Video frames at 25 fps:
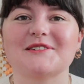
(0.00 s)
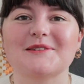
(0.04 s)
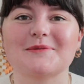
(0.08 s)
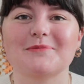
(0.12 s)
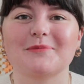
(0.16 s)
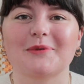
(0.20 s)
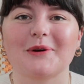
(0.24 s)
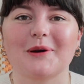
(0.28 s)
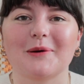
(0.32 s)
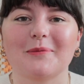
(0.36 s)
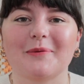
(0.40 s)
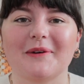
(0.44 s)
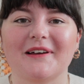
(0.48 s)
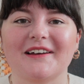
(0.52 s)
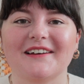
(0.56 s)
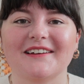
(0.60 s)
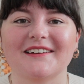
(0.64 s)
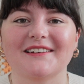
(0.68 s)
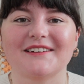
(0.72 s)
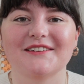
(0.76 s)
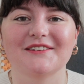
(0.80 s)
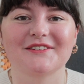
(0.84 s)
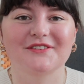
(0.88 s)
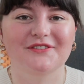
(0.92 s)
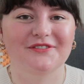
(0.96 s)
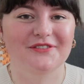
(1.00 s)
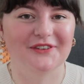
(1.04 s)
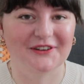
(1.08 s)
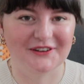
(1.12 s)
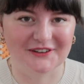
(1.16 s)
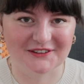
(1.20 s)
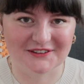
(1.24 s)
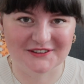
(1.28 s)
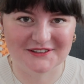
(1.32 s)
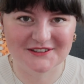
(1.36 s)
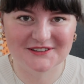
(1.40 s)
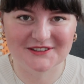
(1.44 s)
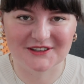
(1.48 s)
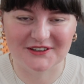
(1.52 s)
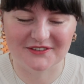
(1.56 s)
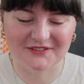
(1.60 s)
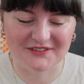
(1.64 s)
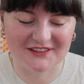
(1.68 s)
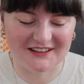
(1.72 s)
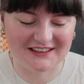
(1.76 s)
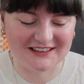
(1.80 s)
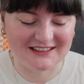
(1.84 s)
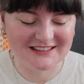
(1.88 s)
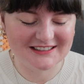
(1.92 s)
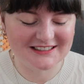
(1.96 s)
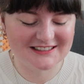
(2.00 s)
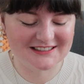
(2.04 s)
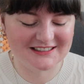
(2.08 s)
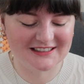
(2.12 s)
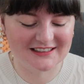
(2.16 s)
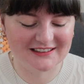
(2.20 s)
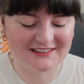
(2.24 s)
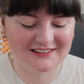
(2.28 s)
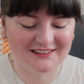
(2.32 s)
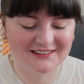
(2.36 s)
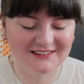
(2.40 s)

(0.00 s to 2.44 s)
some proper photos of this.